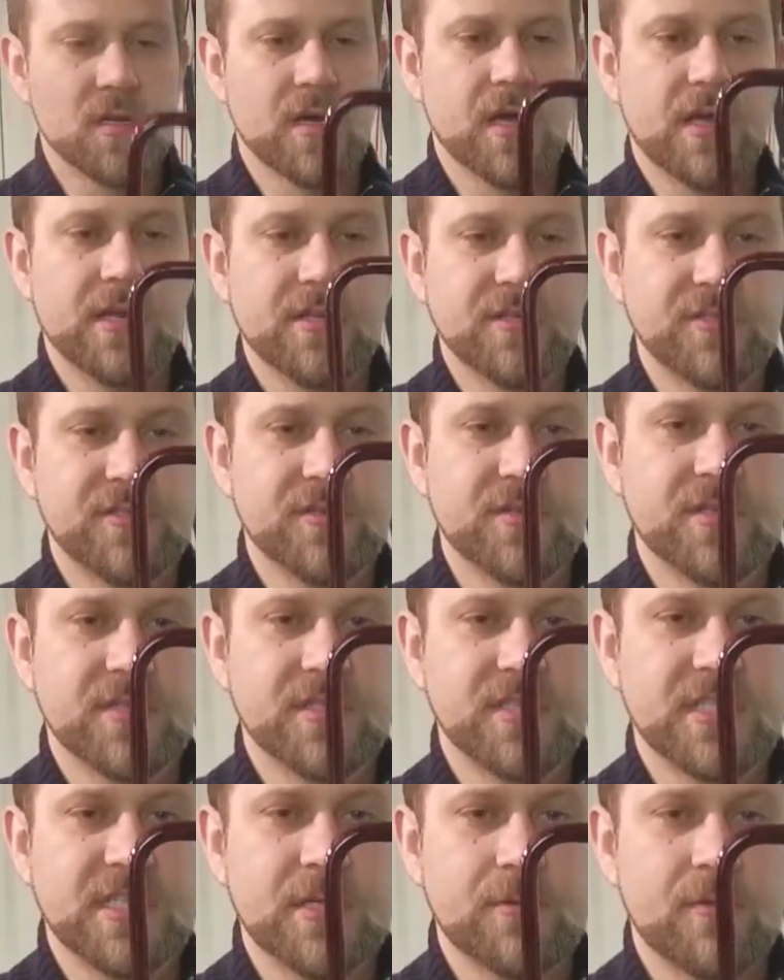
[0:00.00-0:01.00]
And as you can
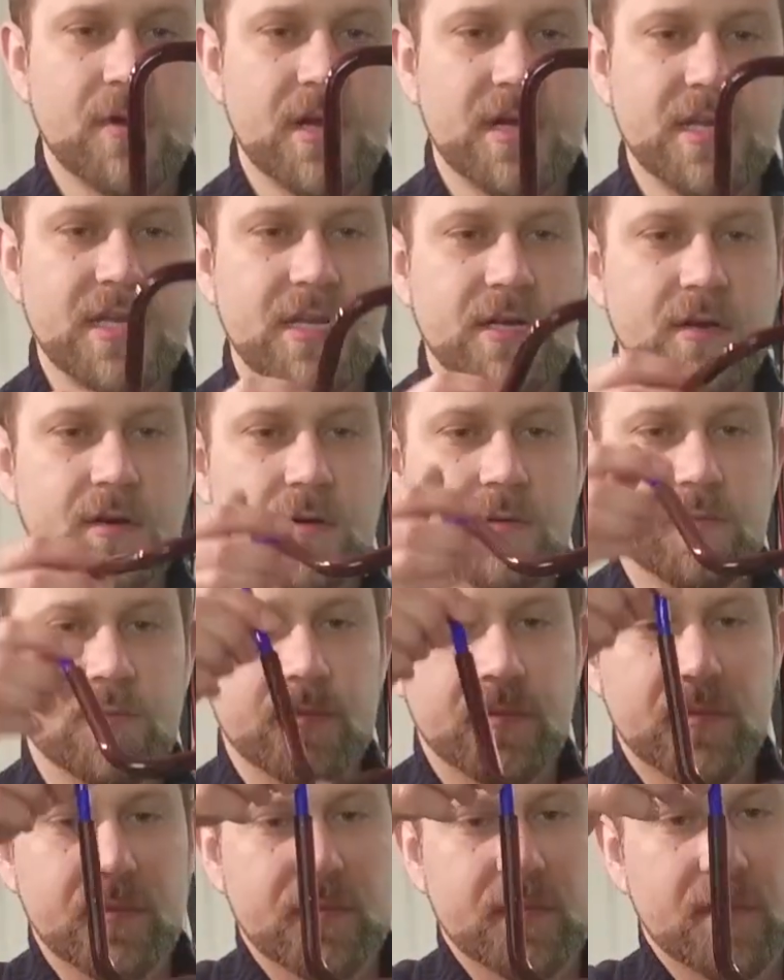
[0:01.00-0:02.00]
see right here,
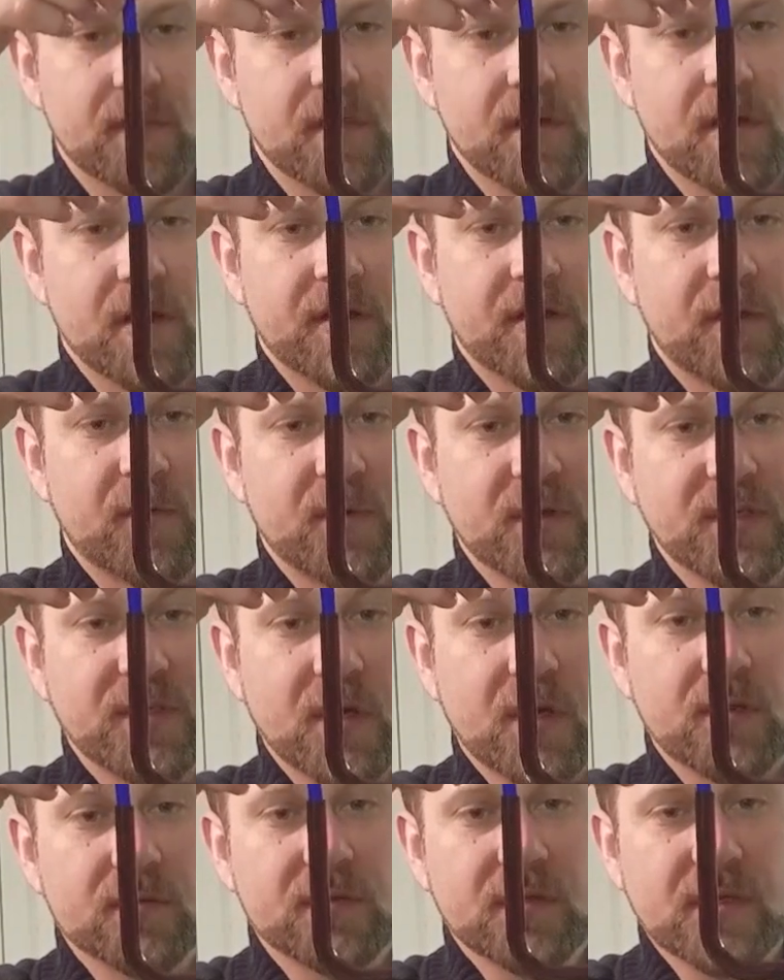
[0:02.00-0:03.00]
the
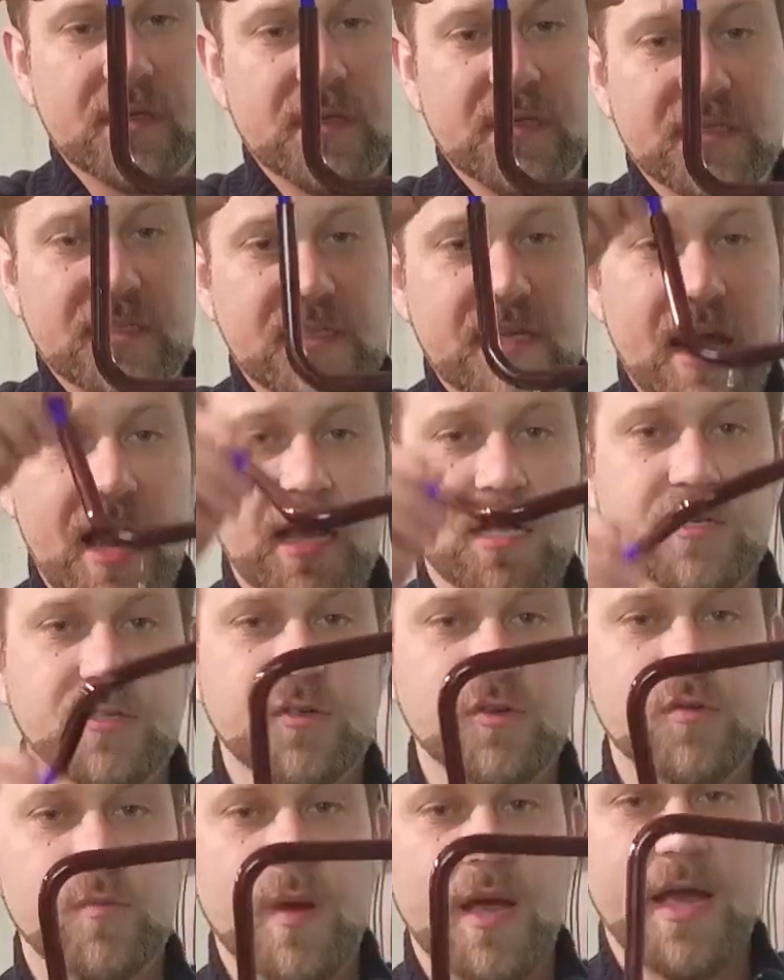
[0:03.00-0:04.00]
result is not
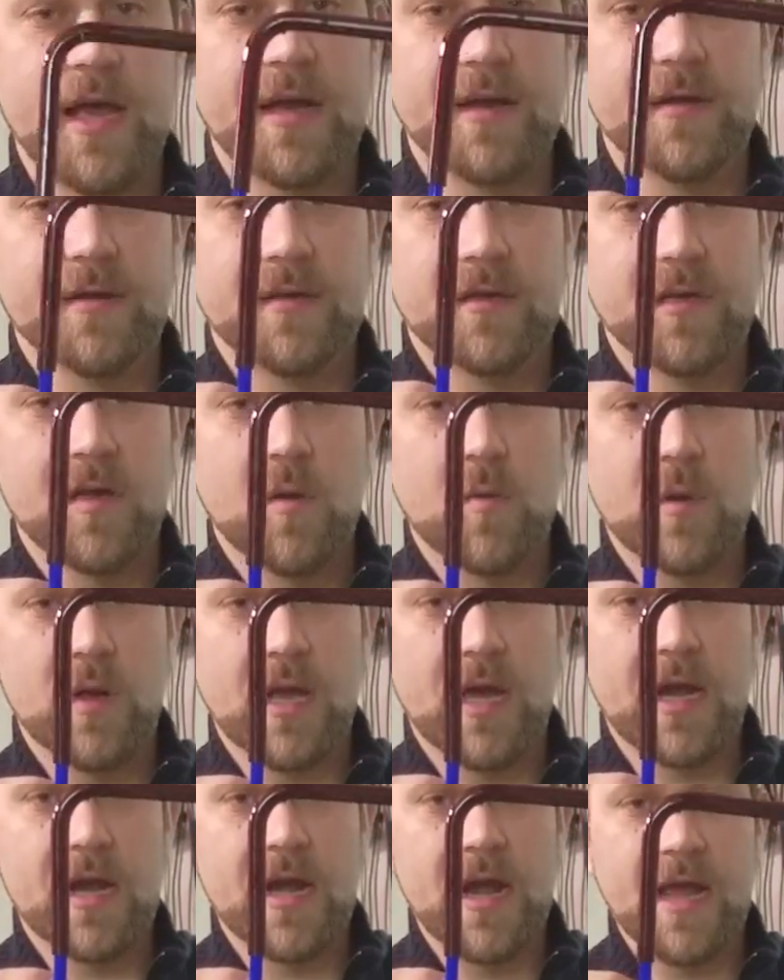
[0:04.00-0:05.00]
too bad. We
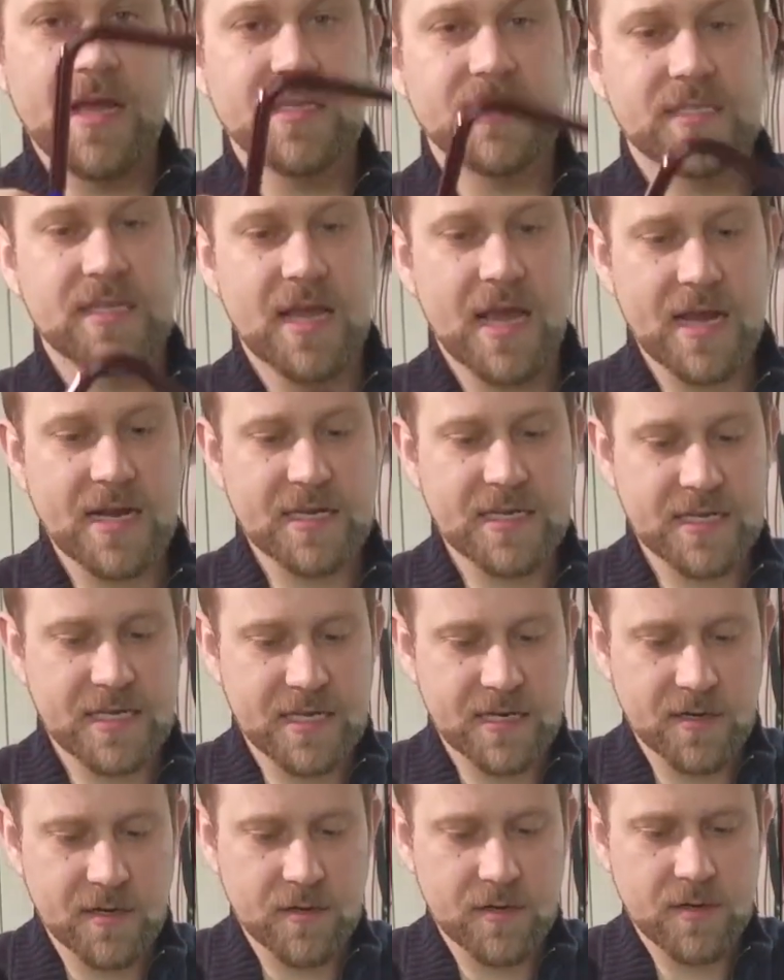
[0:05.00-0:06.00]
got a nice 90
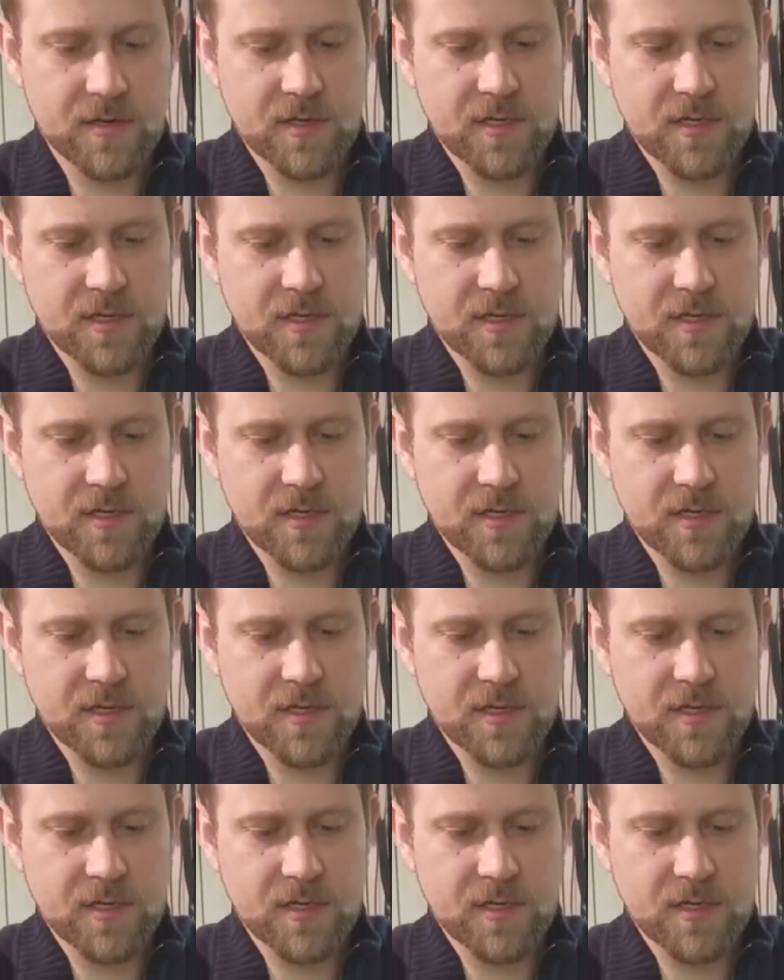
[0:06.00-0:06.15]
here.